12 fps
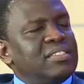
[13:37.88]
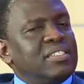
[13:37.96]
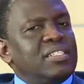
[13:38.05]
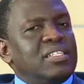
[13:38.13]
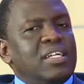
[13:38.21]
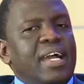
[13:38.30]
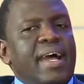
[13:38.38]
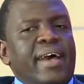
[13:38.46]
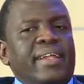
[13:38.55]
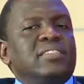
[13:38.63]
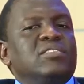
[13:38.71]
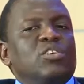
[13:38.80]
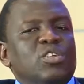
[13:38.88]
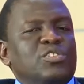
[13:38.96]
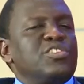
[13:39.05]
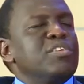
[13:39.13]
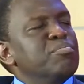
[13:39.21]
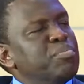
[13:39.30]
mm-hmm. and
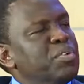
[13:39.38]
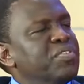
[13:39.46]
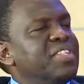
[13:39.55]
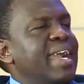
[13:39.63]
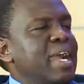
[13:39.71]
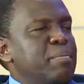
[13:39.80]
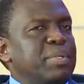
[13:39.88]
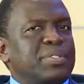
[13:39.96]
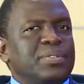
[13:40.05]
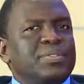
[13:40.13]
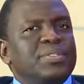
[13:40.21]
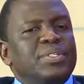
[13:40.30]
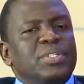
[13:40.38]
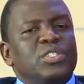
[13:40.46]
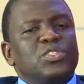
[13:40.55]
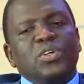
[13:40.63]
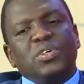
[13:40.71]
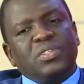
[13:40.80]
also improve their capital.
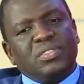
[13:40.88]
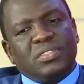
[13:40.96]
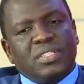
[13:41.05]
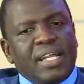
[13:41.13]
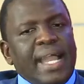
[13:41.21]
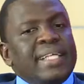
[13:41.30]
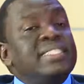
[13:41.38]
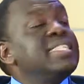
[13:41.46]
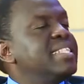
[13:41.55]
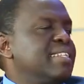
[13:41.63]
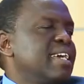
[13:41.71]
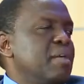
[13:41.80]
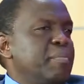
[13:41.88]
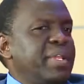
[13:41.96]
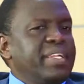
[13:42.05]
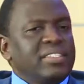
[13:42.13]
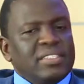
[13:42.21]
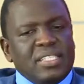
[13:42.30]
So I see that
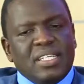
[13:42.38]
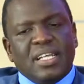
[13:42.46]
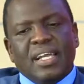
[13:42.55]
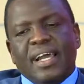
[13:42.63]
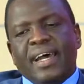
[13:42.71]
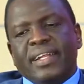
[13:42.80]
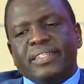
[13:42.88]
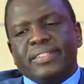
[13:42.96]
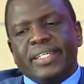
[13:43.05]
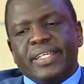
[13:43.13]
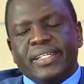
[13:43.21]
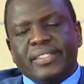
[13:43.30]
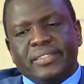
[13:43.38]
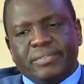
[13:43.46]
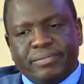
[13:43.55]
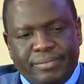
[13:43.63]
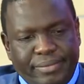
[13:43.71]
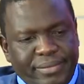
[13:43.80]
happening, and
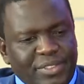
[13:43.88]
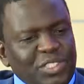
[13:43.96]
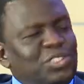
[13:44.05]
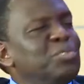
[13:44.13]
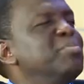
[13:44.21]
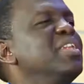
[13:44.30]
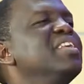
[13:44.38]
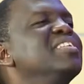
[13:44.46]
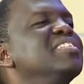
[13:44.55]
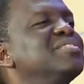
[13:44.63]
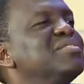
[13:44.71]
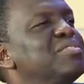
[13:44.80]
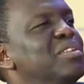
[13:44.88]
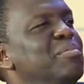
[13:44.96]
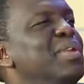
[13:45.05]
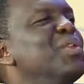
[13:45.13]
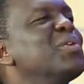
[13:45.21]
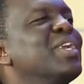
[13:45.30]
Jubilee will
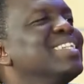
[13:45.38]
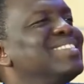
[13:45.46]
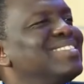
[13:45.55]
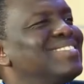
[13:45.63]
be looking.